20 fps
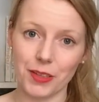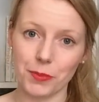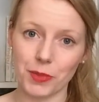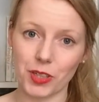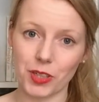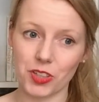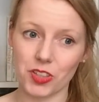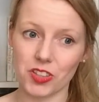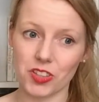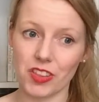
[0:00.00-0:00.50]

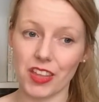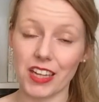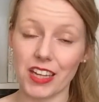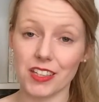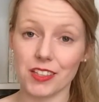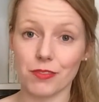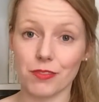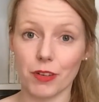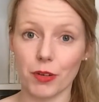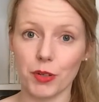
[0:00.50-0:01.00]
because that
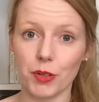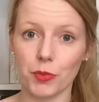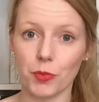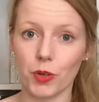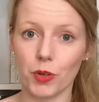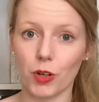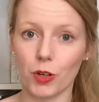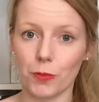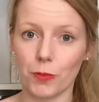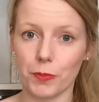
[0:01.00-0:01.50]
is very
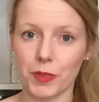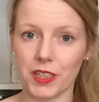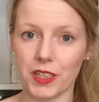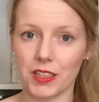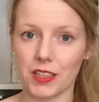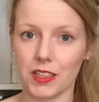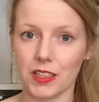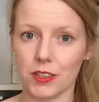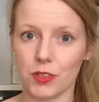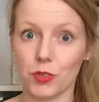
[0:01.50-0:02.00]
warm but
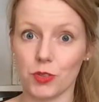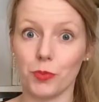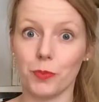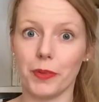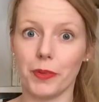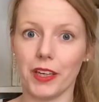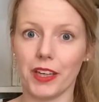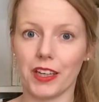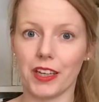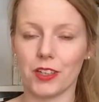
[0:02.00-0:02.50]
not too
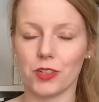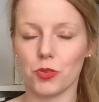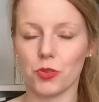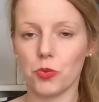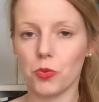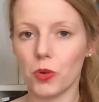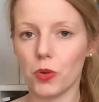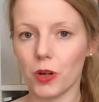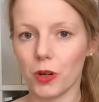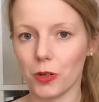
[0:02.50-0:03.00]
big and too
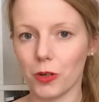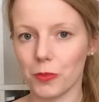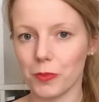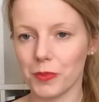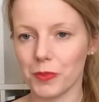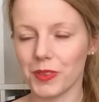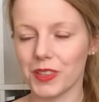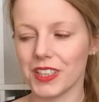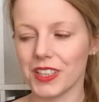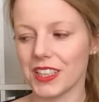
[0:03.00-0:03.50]

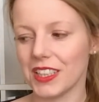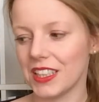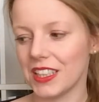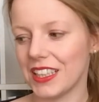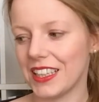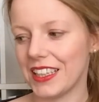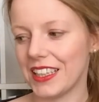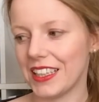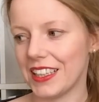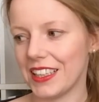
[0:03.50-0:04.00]
warm.
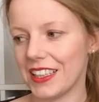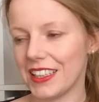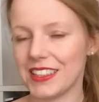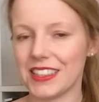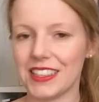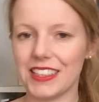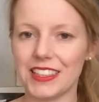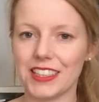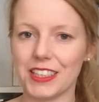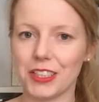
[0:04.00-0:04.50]
It's
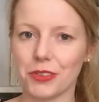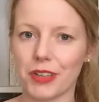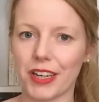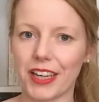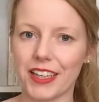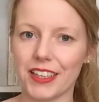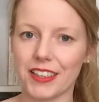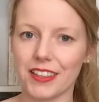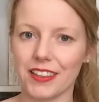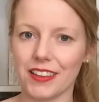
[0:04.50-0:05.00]
easy to
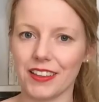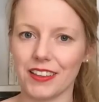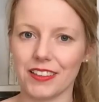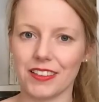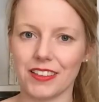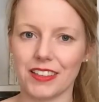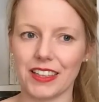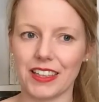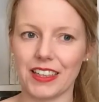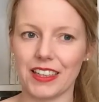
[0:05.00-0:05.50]
handle.
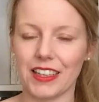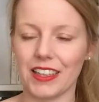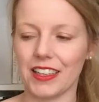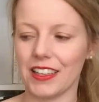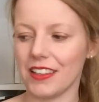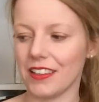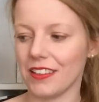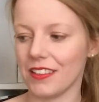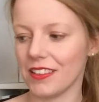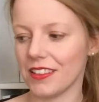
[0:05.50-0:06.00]

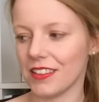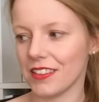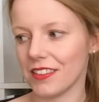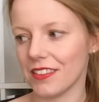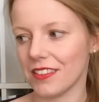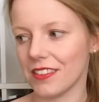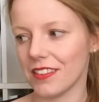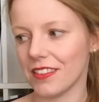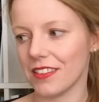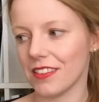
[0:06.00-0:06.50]
And
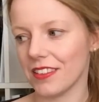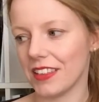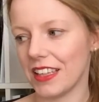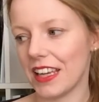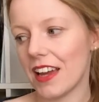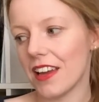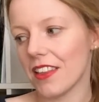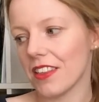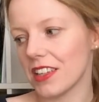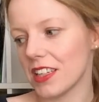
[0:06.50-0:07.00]

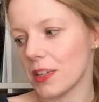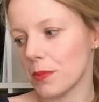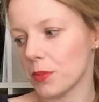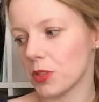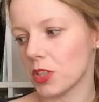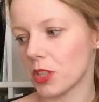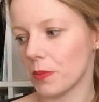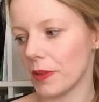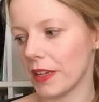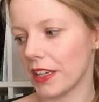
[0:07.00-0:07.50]
yeah, the
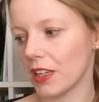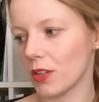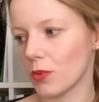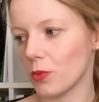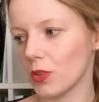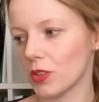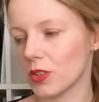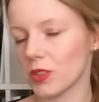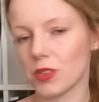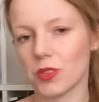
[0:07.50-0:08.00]
temperature blanket
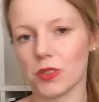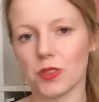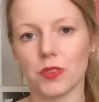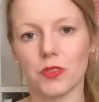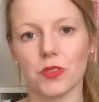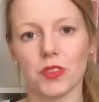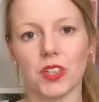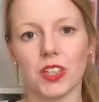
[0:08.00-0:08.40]
was